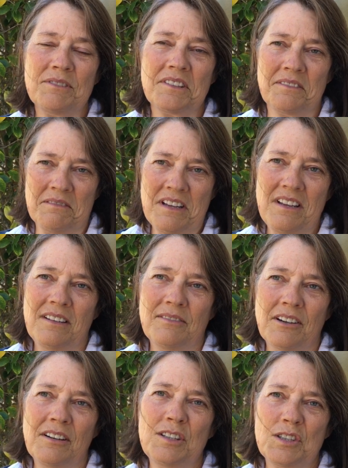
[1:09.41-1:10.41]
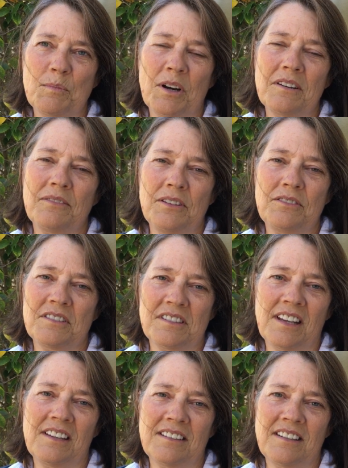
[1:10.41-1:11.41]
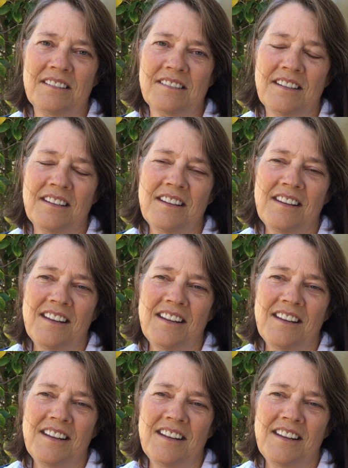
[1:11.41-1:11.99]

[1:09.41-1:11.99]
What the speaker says: He was a very smart future scientist